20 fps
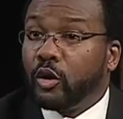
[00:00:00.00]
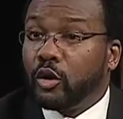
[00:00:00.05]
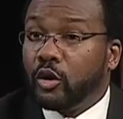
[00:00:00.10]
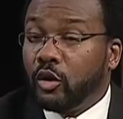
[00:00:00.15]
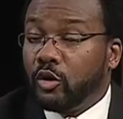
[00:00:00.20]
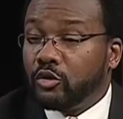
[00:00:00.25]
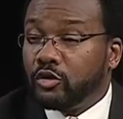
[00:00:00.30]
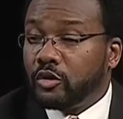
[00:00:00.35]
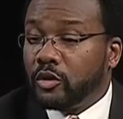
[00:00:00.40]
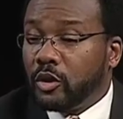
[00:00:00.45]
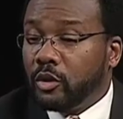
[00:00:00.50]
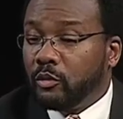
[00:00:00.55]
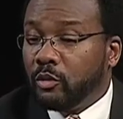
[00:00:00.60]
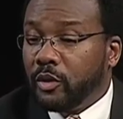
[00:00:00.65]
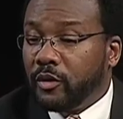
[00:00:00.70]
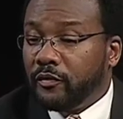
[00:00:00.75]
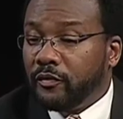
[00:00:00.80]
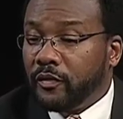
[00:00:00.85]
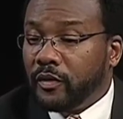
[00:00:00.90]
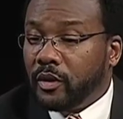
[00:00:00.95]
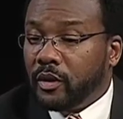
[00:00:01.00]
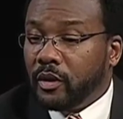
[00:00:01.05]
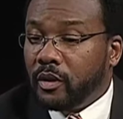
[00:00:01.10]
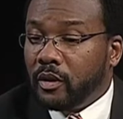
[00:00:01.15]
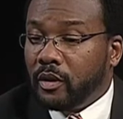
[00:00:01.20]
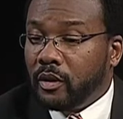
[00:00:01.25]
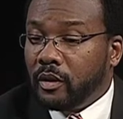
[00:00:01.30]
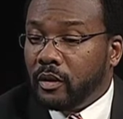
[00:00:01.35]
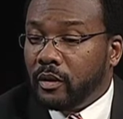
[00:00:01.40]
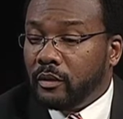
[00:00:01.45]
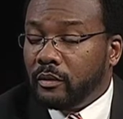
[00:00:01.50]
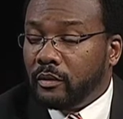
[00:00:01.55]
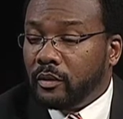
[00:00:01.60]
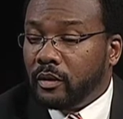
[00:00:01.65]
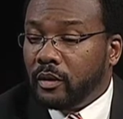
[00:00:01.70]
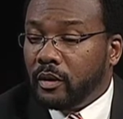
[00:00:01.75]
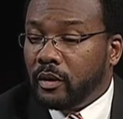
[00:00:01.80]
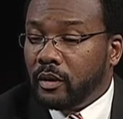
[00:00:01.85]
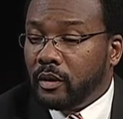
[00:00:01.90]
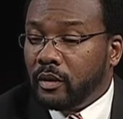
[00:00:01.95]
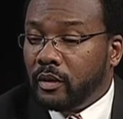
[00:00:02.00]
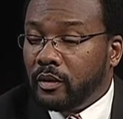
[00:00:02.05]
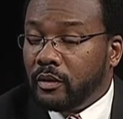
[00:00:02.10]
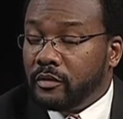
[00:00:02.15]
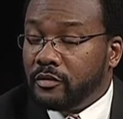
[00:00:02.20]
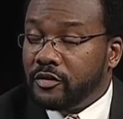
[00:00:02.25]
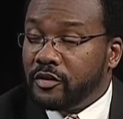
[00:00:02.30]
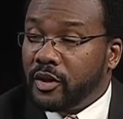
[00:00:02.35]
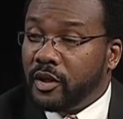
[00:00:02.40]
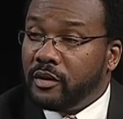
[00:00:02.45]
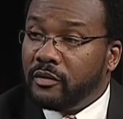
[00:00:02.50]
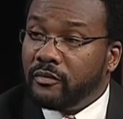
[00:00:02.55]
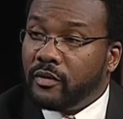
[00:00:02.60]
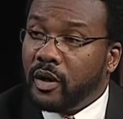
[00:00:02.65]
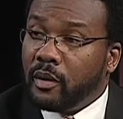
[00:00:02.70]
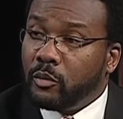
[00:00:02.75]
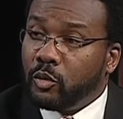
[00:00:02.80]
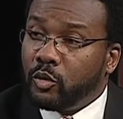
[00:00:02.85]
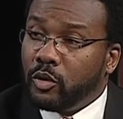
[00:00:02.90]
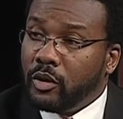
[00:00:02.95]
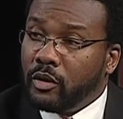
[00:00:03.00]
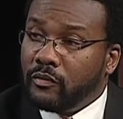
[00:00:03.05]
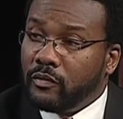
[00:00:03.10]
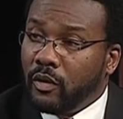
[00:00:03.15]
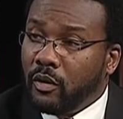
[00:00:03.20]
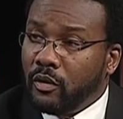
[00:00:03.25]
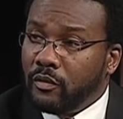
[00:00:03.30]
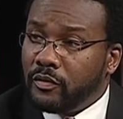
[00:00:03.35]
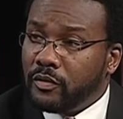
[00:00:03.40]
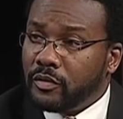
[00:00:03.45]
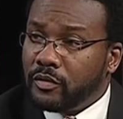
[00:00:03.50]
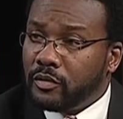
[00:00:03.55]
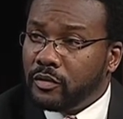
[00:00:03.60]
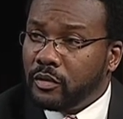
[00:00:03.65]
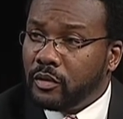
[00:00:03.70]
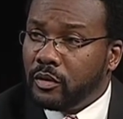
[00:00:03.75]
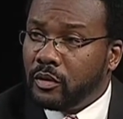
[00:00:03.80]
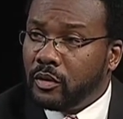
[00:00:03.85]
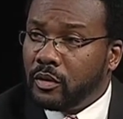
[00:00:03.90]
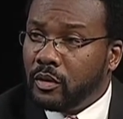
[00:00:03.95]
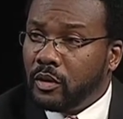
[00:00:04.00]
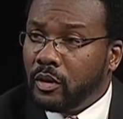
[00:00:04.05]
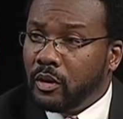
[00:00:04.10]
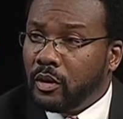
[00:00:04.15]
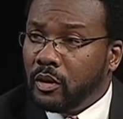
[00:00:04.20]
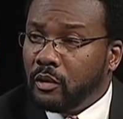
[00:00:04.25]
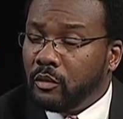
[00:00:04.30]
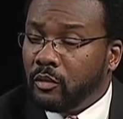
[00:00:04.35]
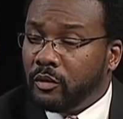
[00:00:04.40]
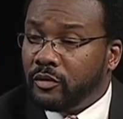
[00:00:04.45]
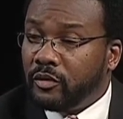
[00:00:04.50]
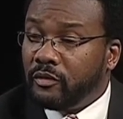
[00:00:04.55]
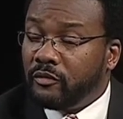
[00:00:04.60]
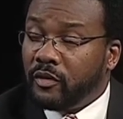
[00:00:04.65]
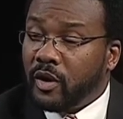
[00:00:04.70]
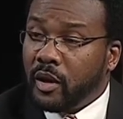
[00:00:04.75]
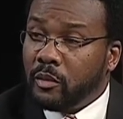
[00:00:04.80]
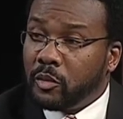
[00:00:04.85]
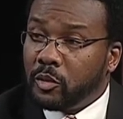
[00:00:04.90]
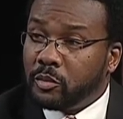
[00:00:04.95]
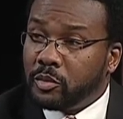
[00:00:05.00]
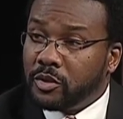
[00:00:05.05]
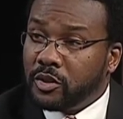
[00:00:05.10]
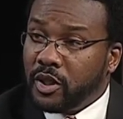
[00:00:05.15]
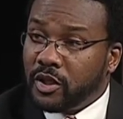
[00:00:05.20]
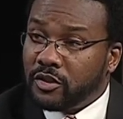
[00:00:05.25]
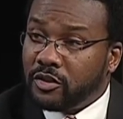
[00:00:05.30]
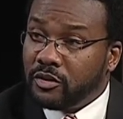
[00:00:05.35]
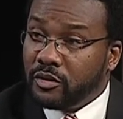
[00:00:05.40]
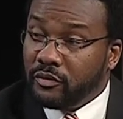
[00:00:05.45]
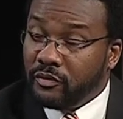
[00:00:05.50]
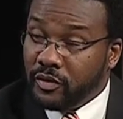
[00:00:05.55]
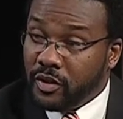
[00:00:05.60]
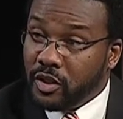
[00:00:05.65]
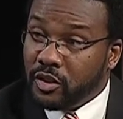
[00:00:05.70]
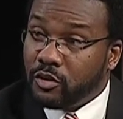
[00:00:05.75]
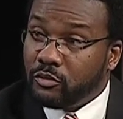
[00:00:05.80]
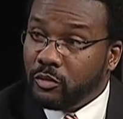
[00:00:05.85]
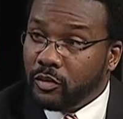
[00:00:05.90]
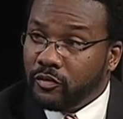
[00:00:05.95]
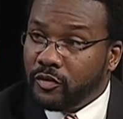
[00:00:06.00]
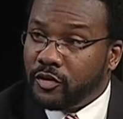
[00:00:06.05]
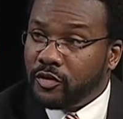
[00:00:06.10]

closely with the State Environmental Health Office, with the Environmental Protection Division with the